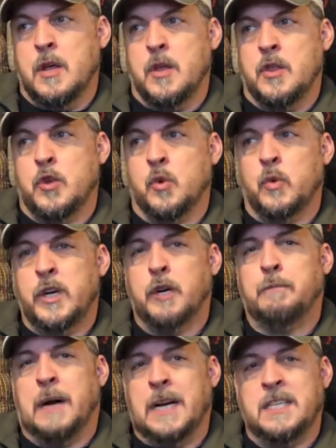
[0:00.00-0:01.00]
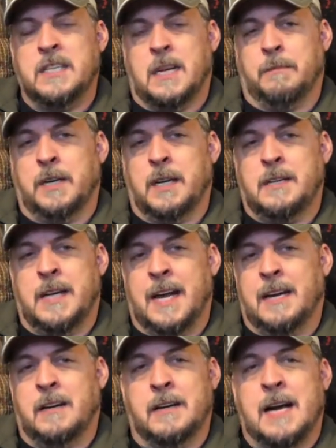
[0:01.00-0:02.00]
The real punches I'm going to
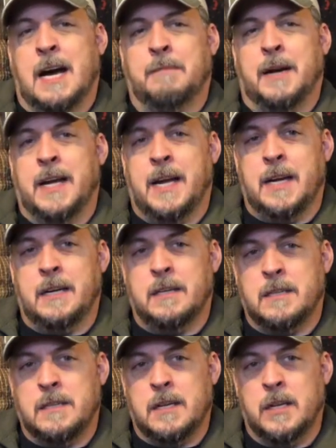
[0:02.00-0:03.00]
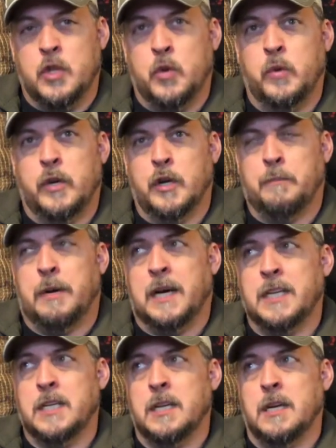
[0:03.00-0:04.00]
take are not my haters. The real
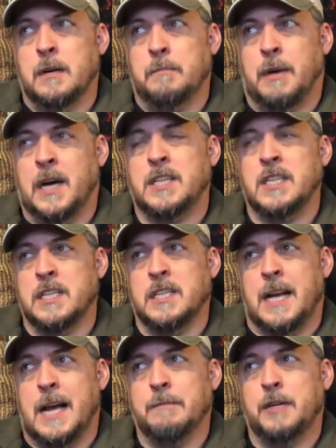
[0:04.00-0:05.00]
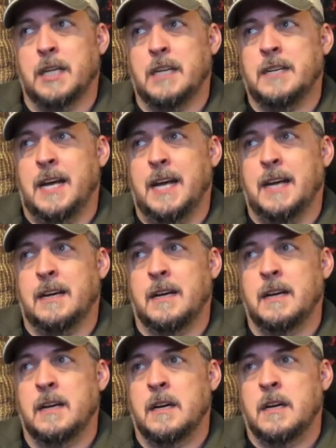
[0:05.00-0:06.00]
punches that I'm going to take
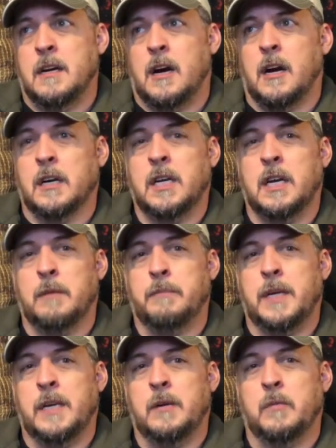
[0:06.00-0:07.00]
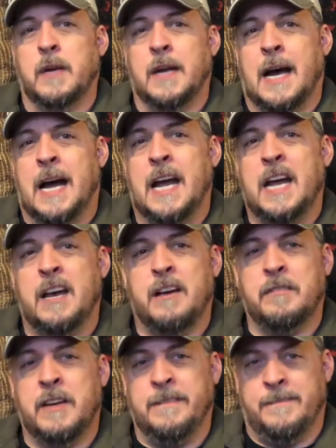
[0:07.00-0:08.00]
are going to be when I
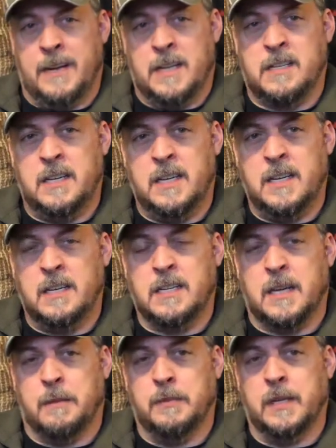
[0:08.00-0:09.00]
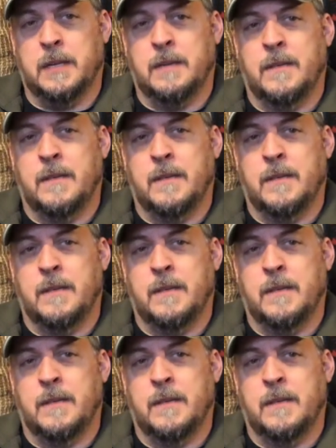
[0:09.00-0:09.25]
have invested into something